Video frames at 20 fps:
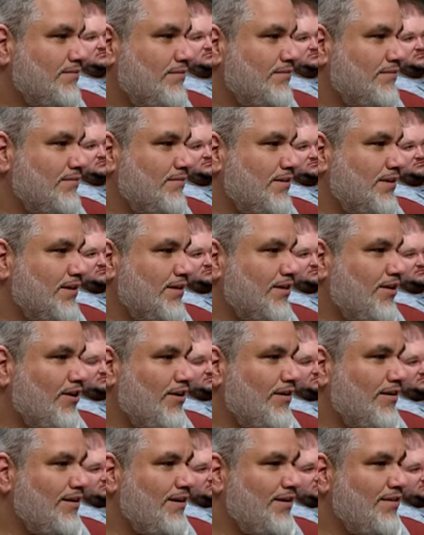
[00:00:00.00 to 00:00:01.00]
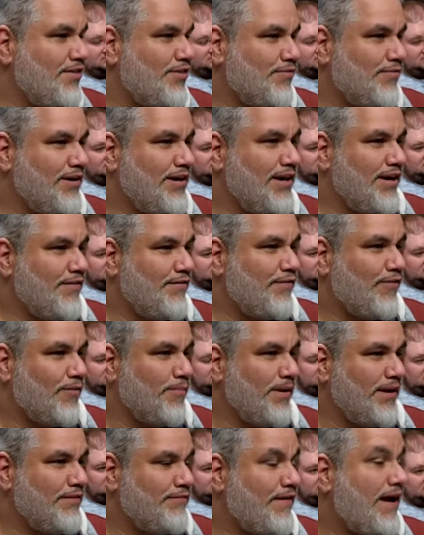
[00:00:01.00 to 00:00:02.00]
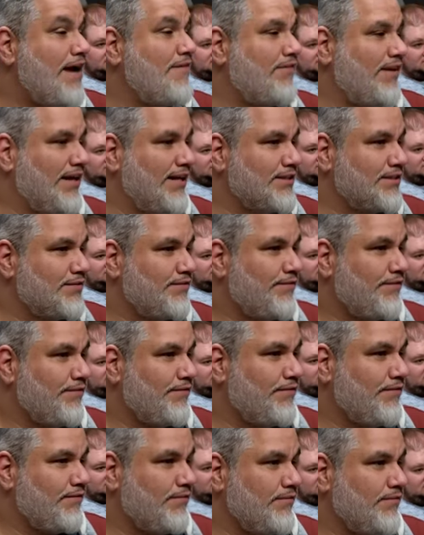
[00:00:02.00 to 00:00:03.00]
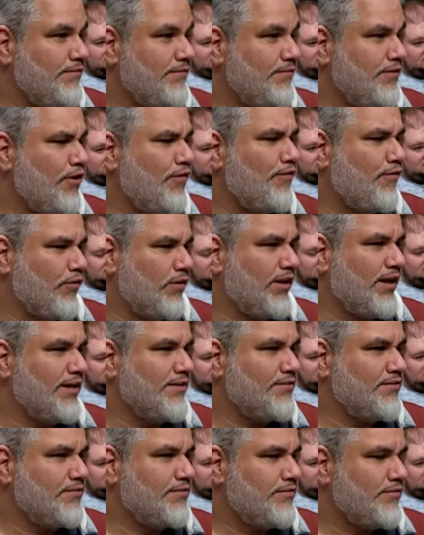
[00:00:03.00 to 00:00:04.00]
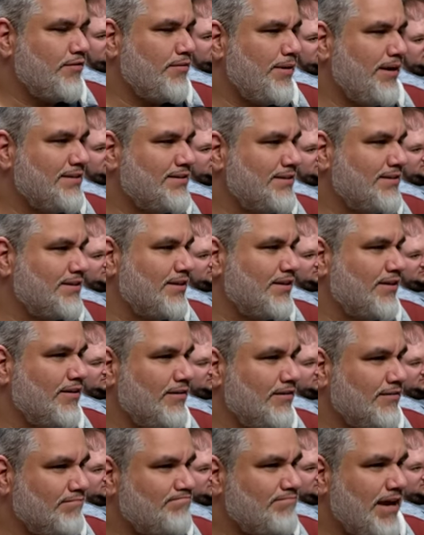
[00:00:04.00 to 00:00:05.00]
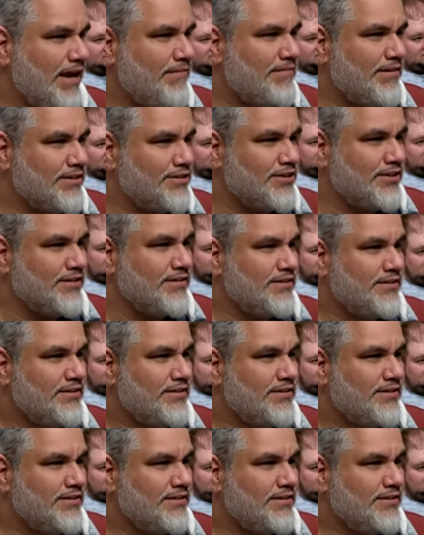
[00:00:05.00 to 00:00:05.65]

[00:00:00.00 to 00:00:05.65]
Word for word: The garden and three and four, ba five lands. No, four lands. Three basics in the garden. Yeah, that's good.